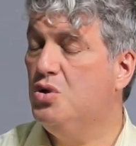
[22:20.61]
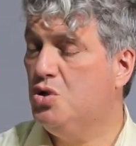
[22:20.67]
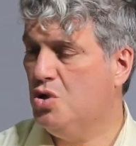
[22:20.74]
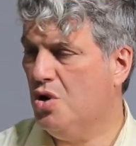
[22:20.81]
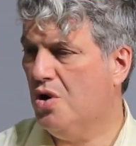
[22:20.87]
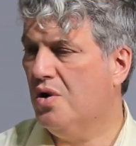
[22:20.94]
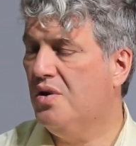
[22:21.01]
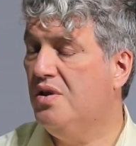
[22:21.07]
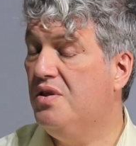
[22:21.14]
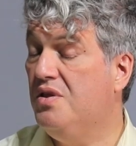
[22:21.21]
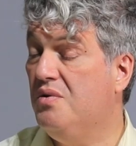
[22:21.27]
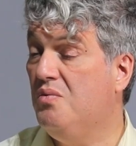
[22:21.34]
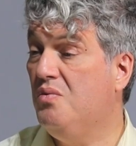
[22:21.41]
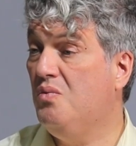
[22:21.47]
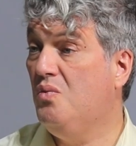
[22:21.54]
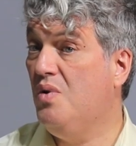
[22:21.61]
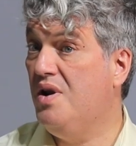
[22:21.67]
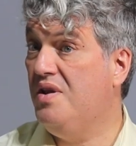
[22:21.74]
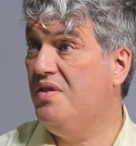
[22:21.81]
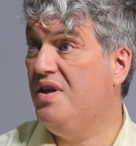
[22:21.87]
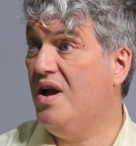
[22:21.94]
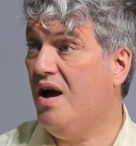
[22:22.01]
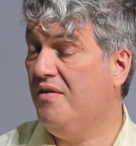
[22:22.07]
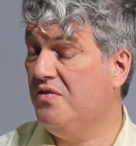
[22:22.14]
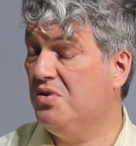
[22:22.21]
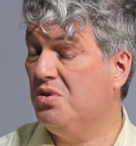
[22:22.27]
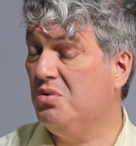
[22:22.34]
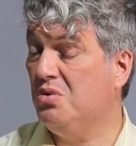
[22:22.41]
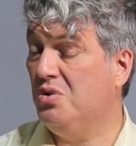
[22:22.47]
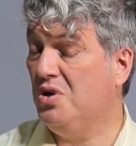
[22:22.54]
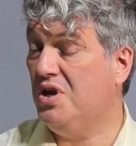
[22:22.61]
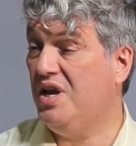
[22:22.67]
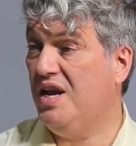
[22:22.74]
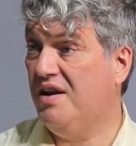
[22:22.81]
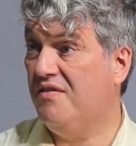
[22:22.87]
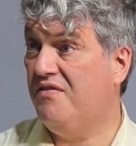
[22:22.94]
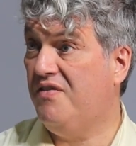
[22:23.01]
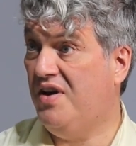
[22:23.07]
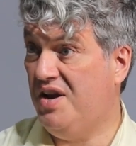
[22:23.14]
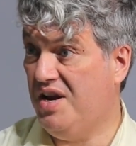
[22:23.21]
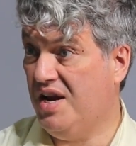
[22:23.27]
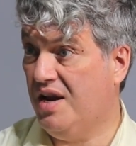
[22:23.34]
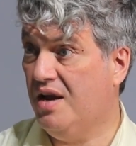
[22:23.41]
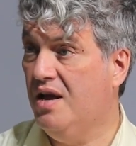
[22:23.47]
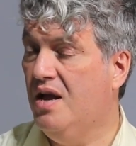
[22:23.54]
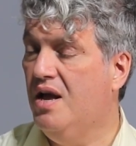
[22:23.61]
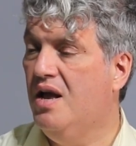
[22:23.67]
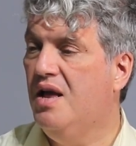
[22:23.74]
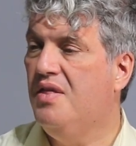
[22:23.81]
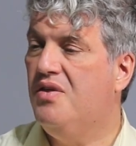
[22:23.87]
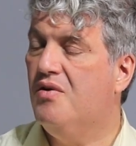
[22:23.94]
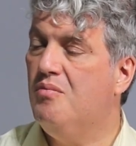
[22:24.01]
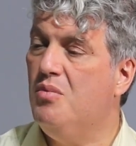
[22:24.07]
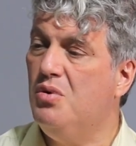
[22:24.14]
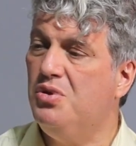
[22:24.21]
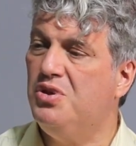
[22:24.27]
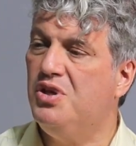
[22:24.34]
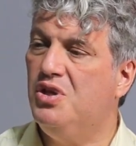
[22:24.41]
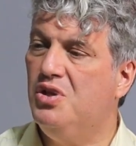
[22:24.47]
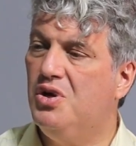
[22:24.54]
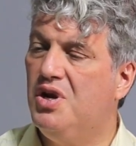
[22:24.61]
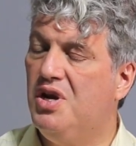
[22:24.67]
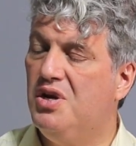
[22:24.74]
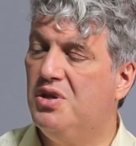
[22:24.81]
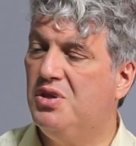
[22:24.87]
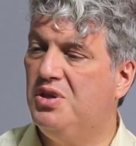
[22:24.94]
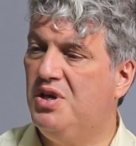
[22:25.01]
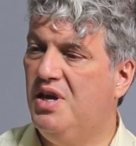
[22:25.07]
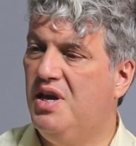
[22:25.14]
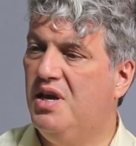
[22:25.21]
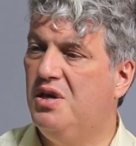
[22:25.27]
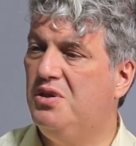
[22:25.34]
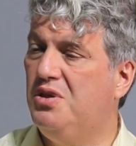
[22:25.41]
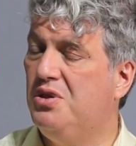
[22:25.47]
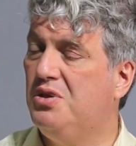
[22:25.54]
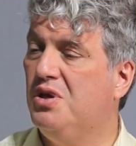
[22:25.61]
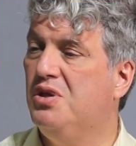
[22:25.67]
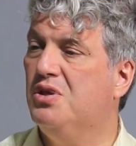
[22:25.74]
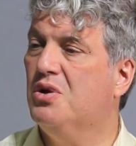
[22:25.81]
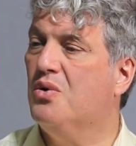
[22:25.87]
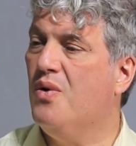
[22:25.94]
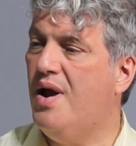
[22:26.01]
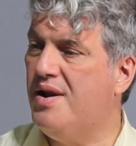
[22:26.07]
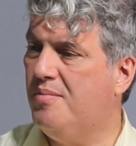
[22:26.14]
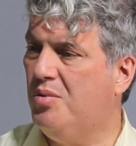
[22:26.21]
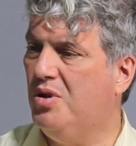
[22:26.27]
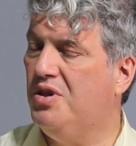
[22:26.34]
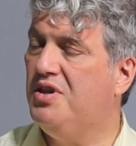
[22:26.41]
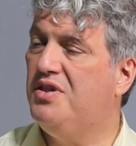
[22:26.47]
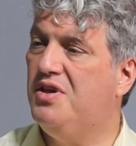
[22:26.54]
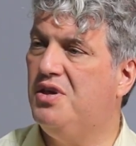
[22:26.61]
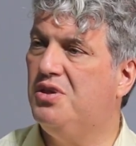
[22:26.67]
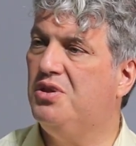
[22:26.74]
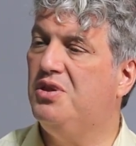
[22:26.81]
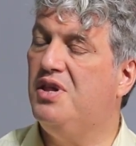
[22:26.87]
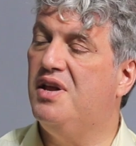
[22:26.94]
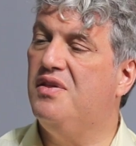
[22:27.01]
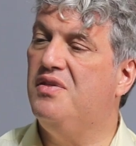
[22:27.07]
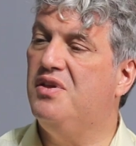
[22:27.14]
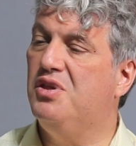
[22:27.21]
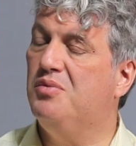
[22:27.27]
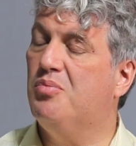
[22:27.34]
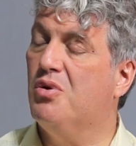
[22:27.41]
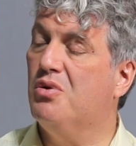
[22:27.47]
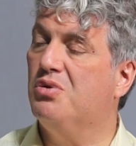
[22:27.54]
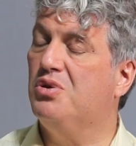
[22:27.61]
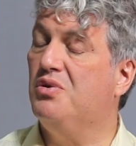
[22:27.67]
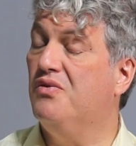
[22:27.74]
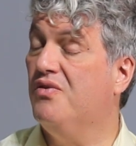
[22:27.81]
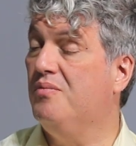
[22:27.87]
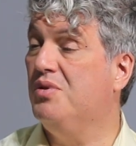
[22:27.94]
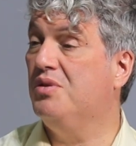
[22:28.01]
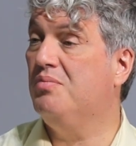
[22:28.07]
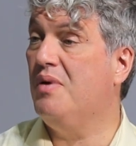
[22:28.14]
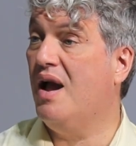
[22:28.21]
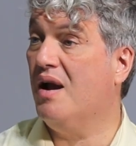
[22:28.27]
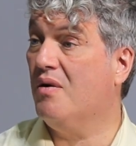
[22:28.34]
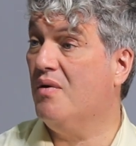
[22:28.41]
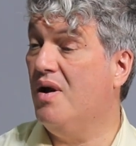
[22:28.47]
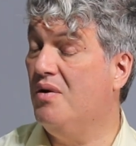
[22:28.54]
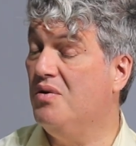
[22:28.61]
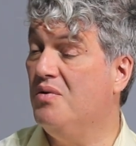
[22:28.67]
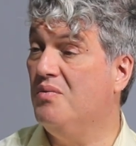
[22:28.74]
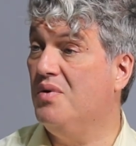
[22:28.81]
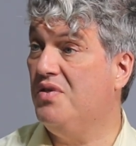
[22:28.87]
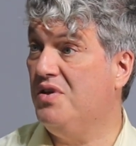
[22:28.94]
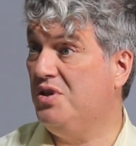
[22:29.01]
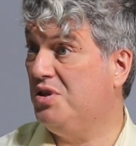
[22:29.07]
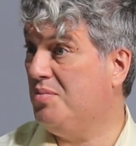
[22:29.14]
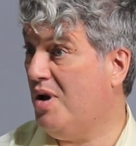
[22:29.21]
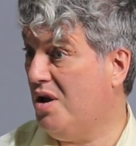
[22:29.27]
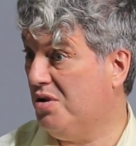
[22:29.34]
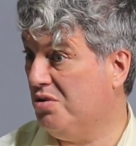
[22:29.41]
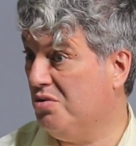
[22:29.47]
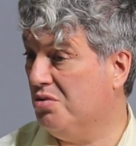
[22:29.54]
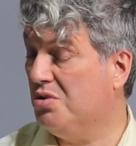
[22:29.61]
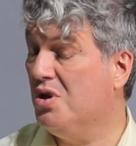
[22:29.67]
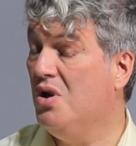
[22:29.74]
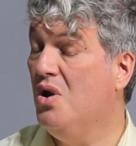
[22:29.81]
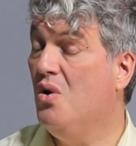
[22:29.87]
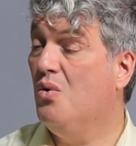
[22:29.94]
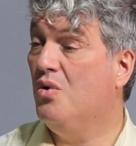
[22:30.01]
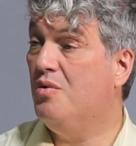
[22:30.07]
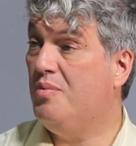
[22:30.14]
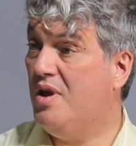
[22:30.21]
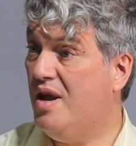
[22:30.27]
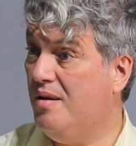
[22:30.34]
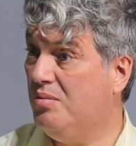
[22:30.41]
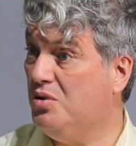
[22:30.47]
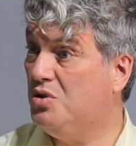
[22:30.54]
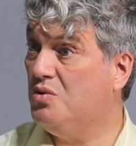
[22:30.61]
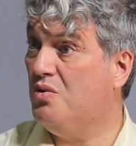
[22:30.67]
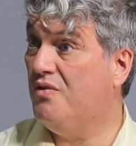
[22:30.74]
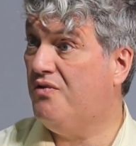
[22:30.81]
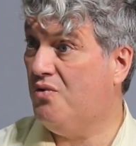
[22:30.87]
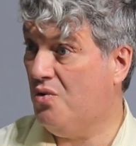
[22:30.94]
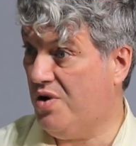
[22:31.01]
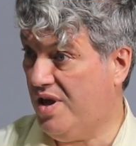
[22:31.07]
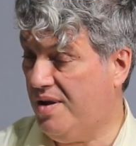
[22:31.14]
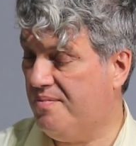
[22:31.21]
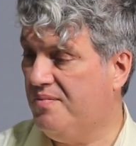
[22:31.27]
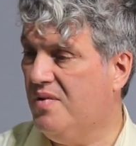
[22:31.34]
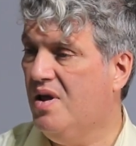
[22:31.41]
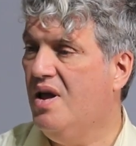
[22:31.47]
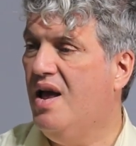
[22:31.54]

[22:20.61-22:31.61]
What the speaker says: Sure. When the officer is looking at funding, they're mostly looking to see, is it credible that this person from this background or with these sponsors would be able to afford it?